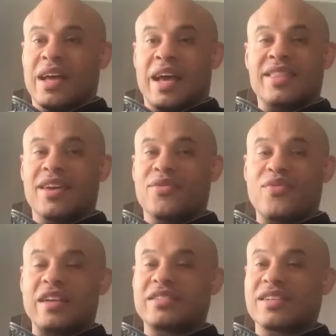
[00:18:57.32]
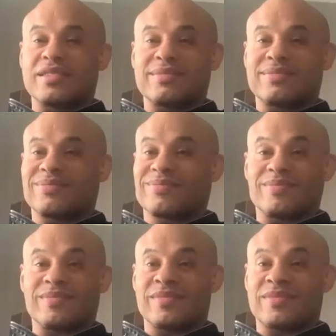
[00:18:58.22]
I think Francis
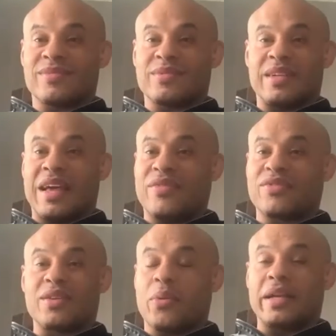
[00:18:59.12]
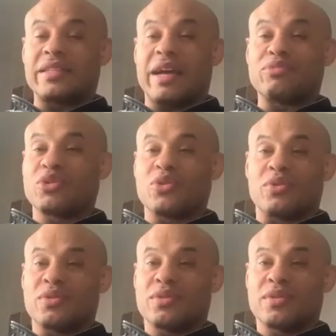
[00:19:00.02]
left in the right time too,
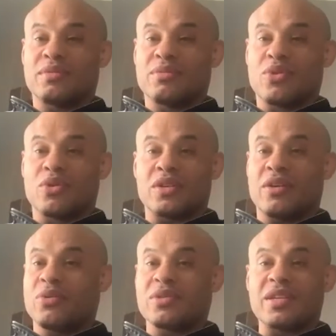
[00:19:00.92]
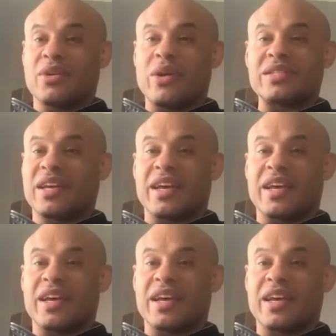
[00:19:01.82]
because it wasn't